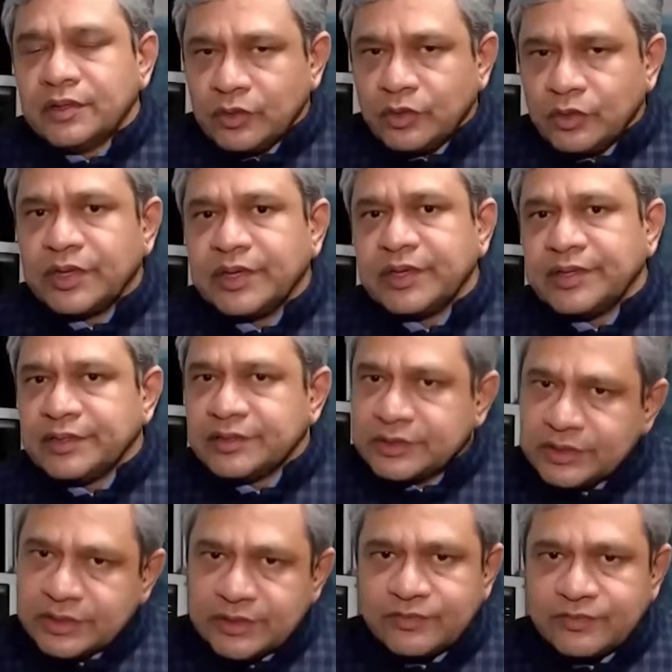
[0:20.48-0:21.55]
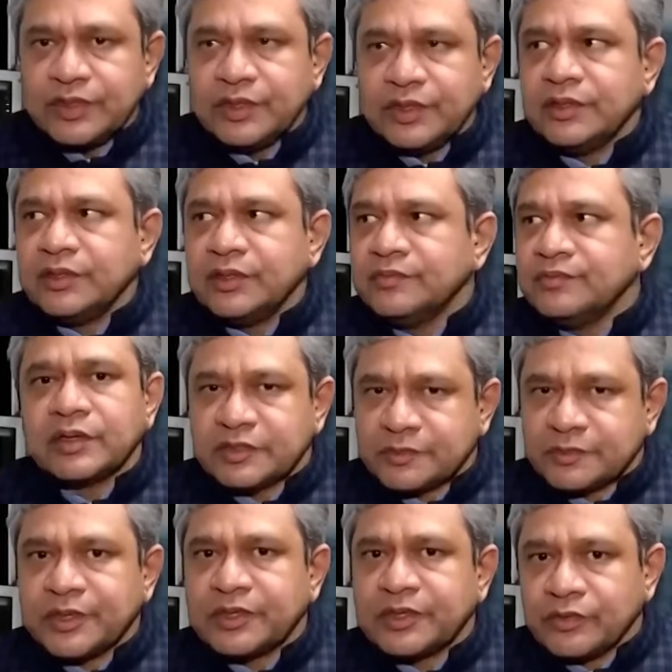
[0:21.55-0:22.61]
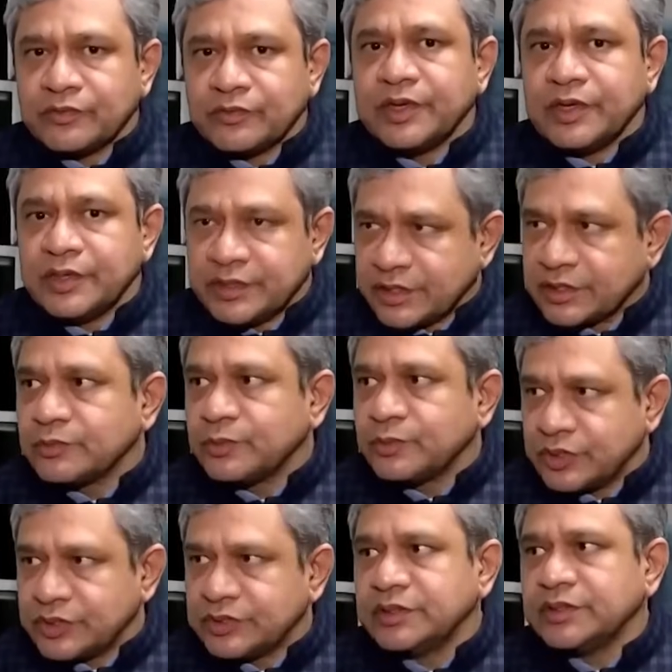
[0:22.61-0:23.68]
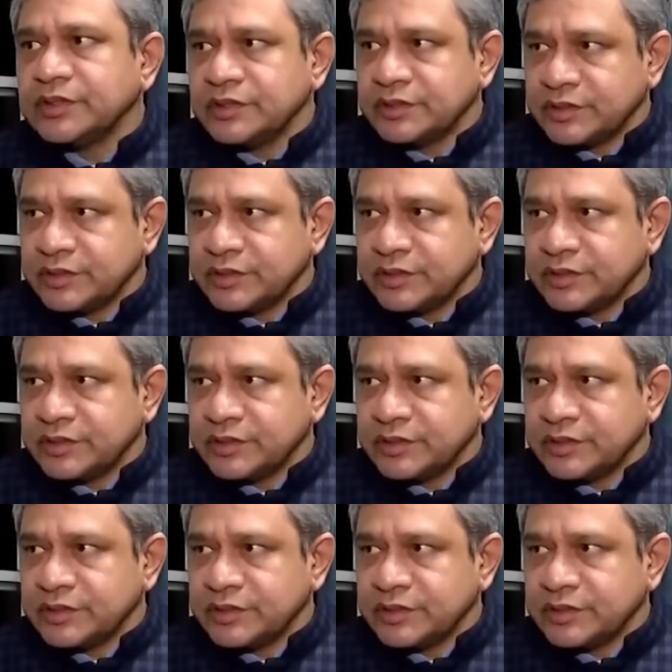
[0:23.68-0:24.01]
looked at each and every aspect of rail transportation in the